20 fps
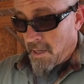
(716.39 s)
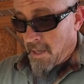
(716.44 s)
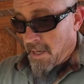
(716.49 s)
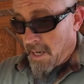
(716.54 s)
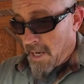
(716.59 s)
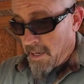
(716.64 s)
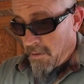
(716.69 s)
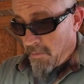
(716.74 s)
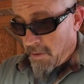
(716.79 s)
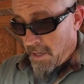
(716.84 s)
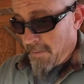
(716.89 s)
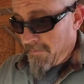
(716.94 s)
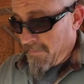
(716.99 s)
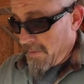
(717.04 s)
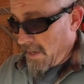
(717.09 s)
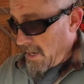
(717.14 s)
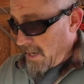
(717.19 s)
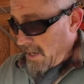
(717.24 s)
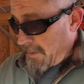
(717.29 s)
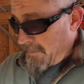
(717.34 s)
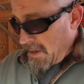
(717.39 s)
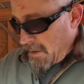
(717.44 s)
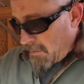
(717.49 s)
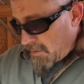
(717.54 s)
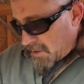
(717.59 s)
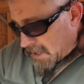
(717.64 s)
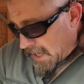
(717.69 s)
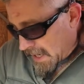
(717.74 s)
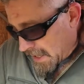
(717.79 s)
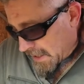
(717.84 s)
Anyway, it
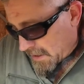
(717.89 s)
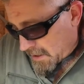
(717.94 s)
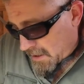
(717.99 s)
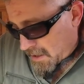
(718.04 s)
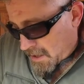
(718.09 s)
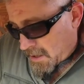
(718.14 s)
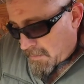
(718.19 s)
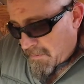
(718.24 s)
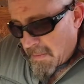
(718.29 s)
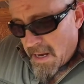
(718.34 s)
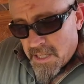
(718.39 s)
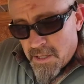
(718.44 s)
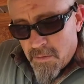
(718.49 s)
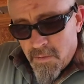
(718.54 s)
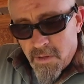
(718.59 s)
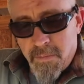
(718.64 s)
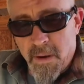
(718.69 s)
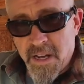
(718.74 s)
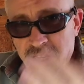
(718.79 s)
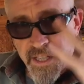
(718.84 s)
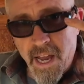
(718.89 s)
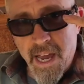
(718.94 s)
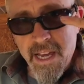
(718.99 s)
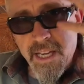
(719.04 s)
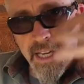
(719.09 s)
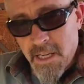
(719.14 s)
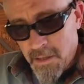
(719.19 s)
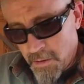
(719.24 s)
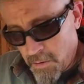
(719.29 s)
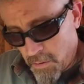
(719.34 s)
was kind of messing with my
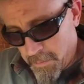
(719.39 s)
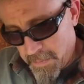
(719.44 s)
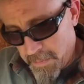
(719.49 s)
psyche a little